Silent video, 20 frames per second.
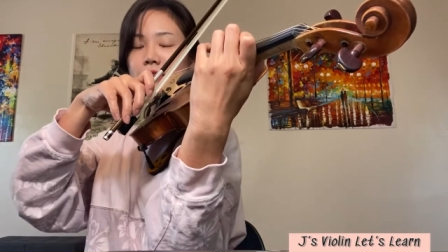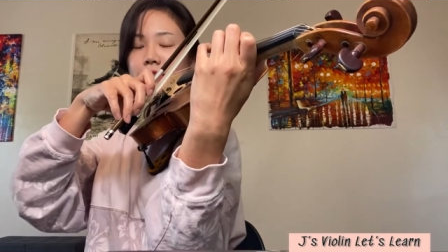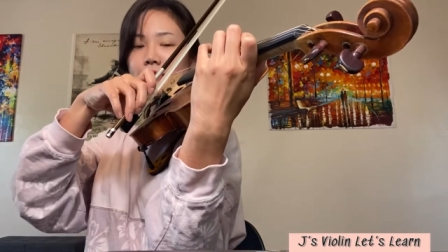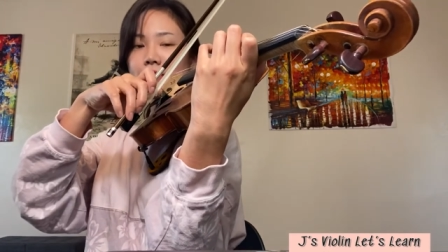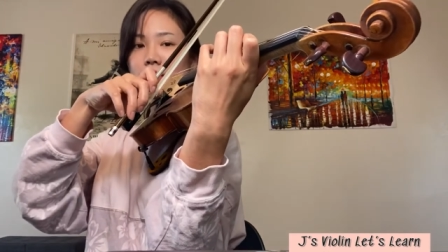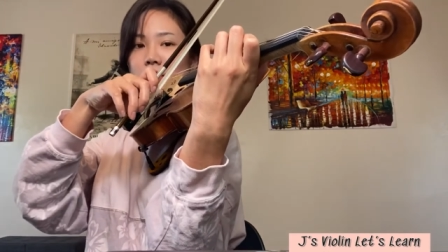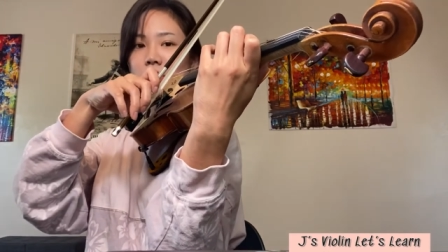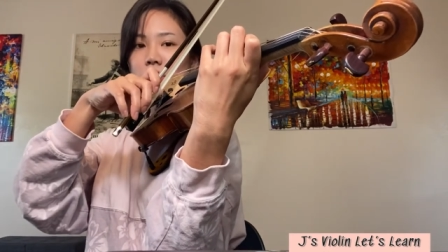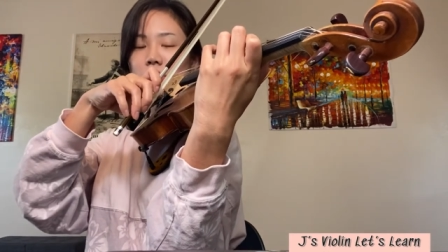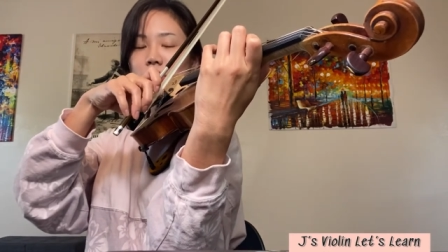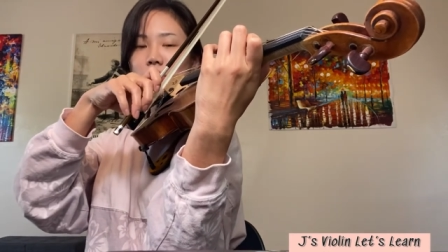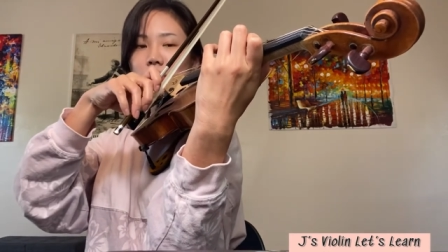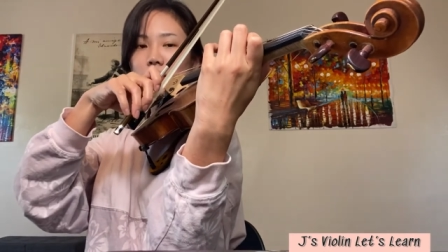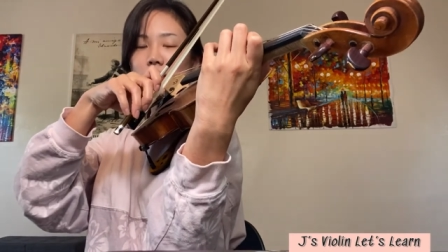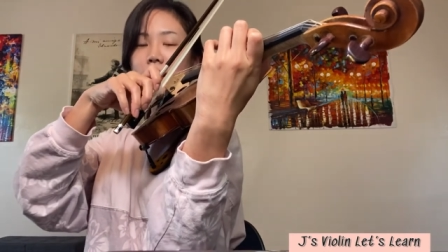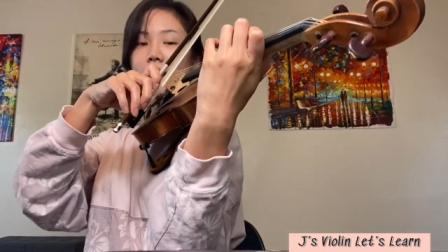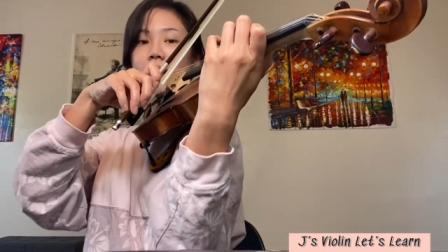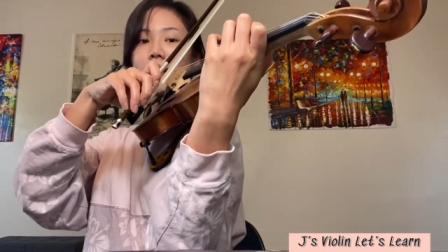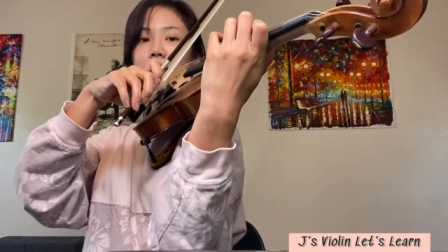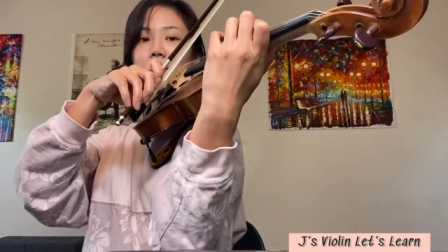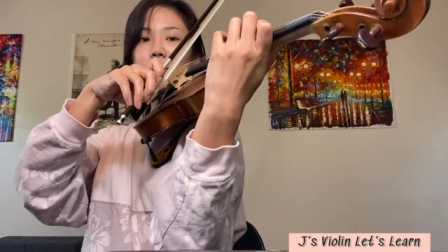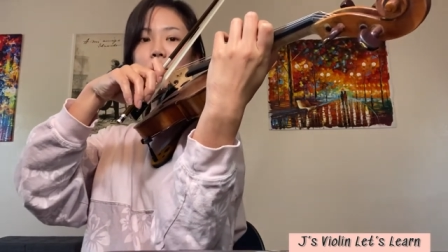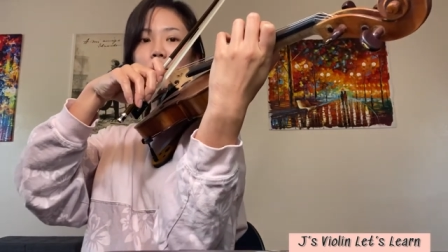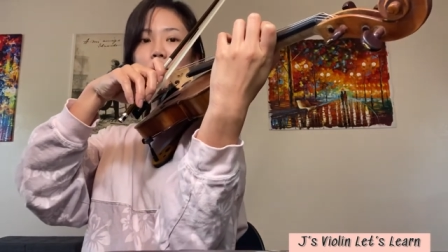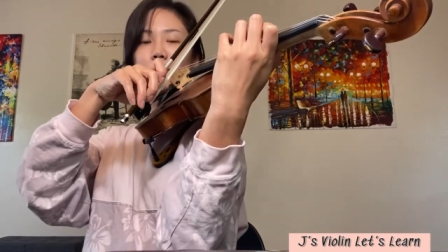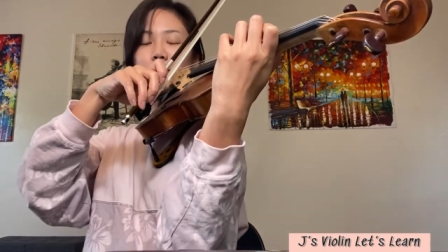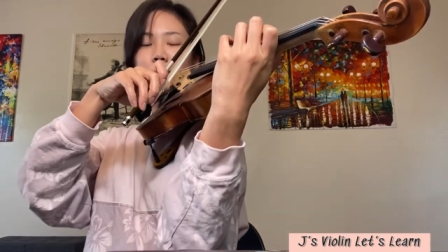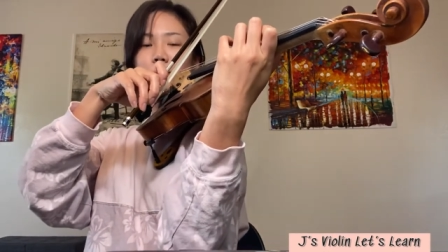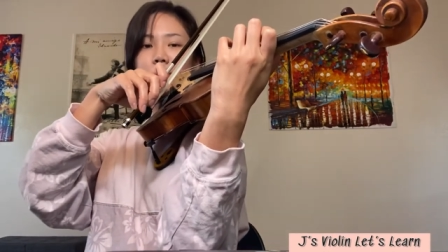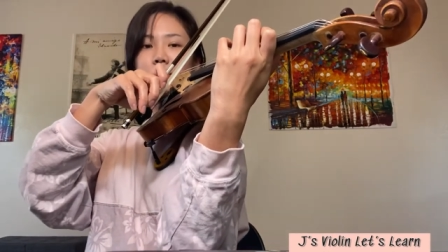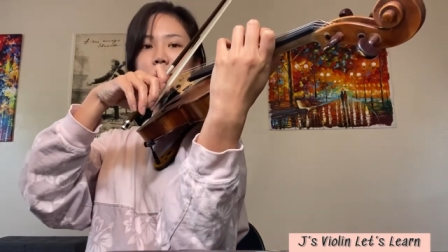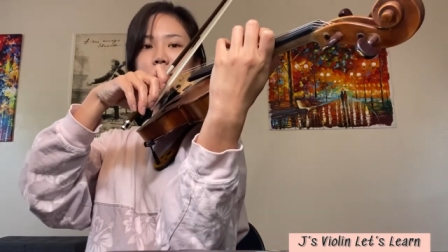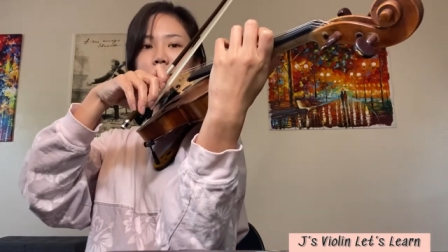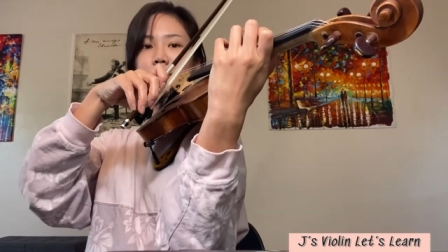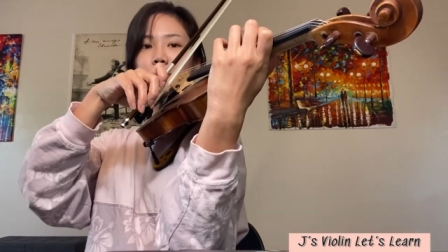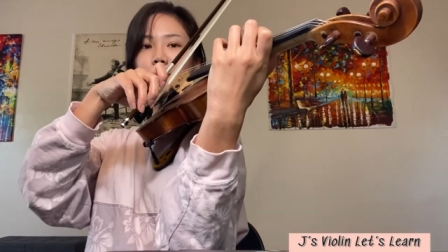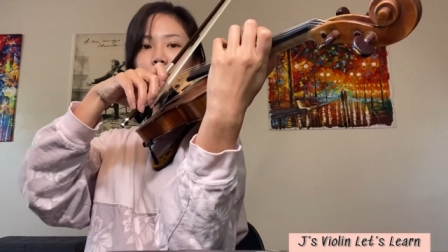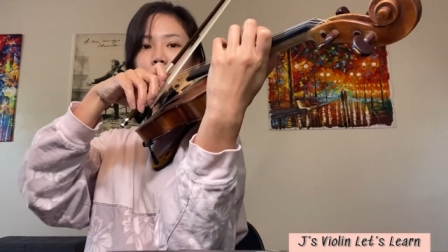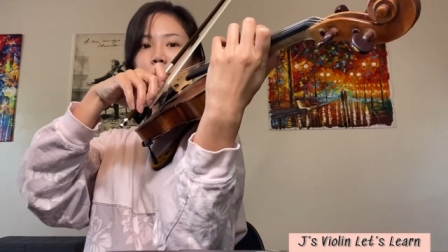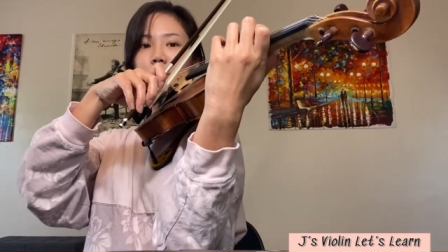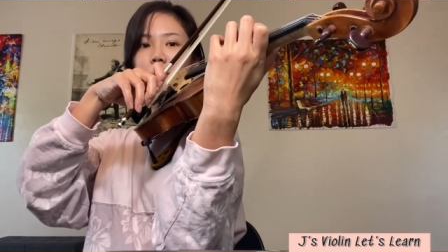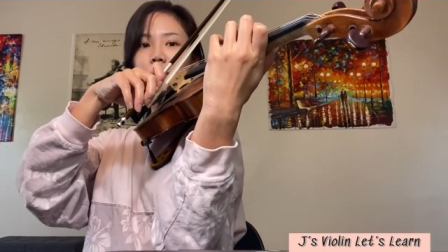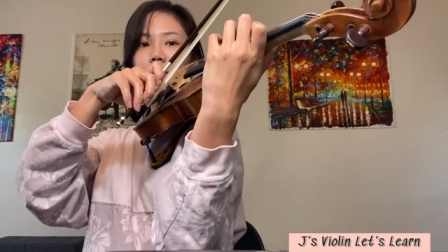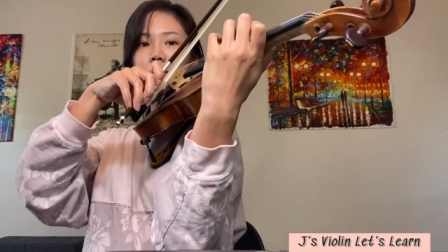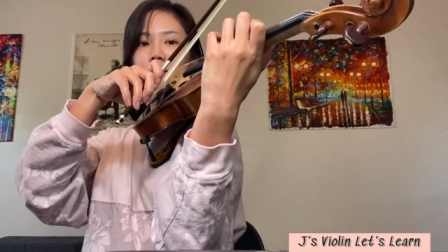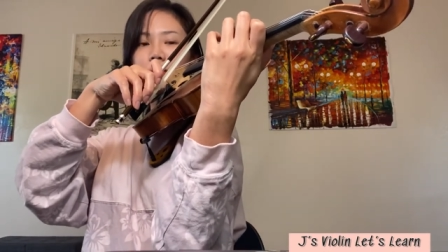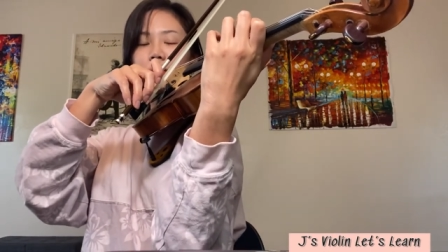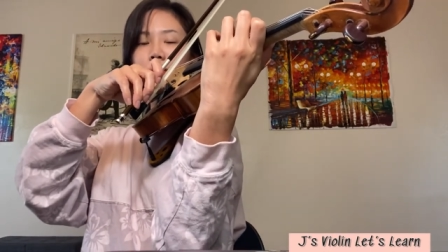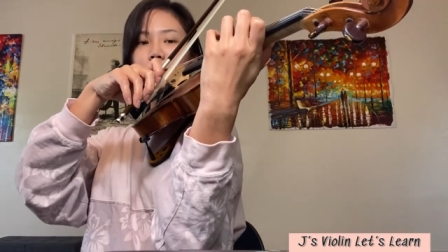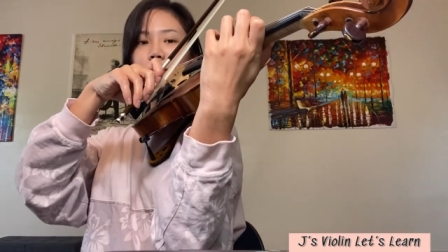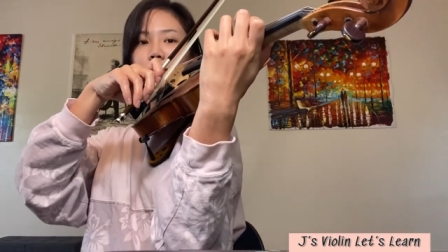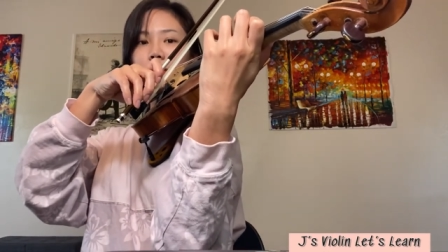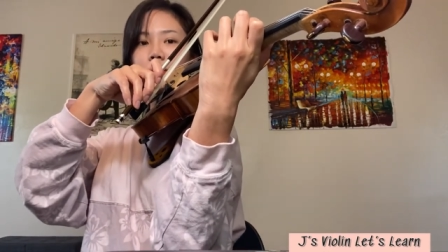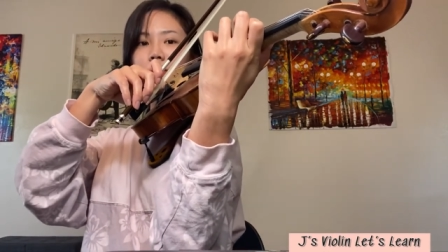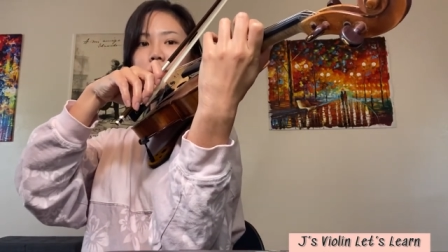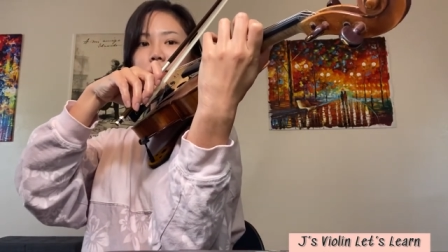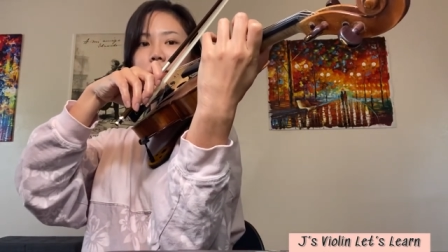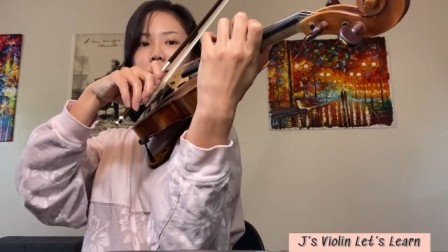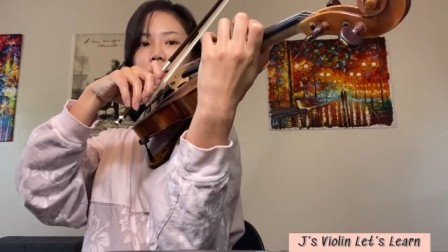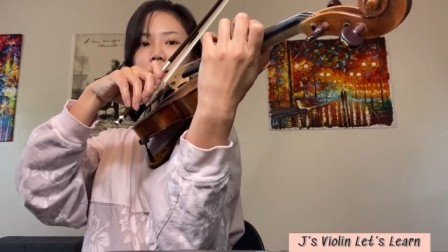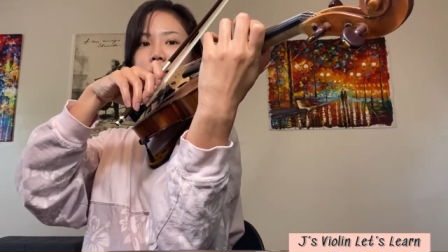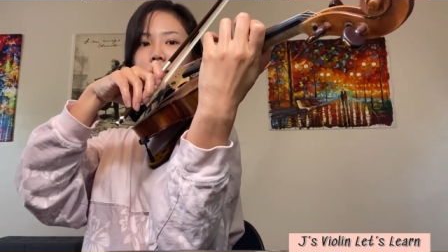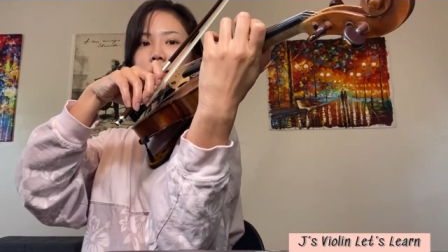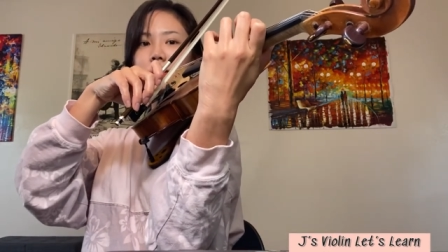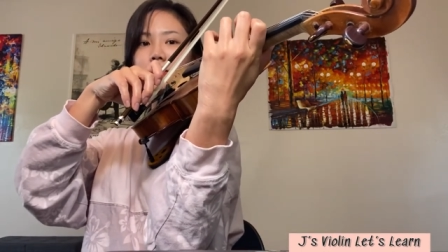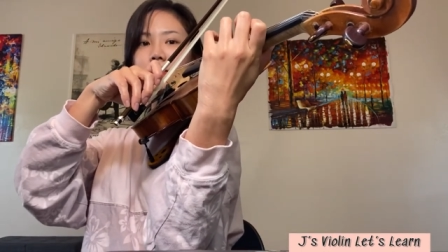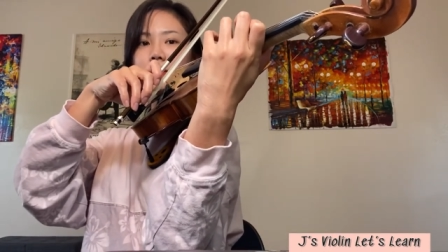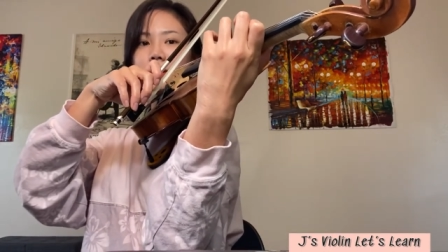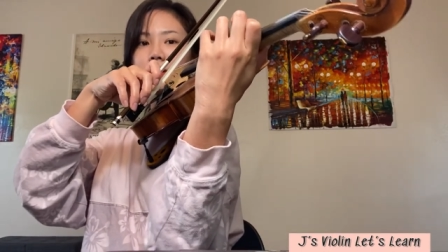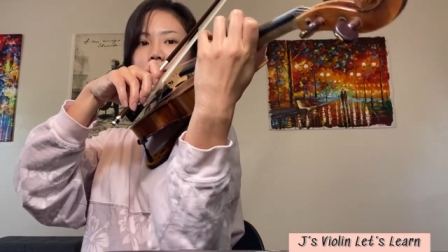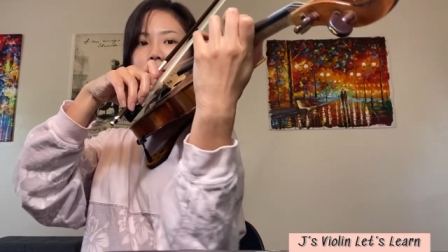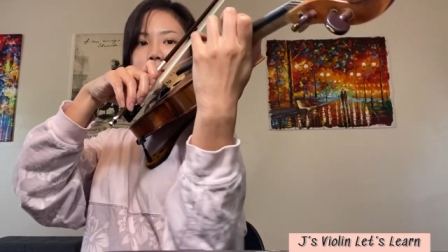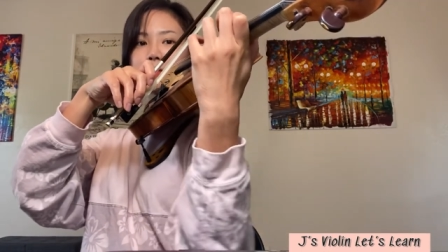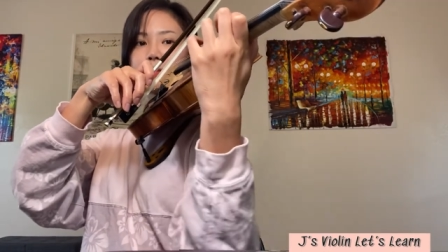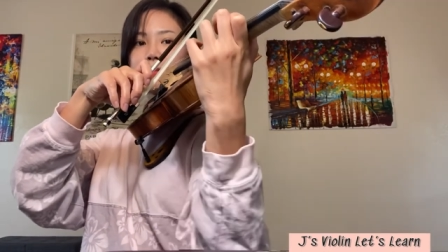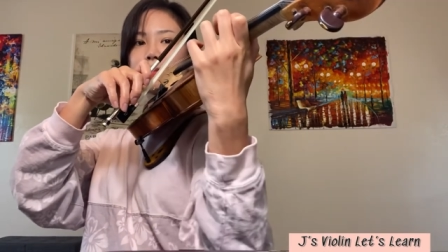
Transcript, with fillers: finger, elbow will go a little bit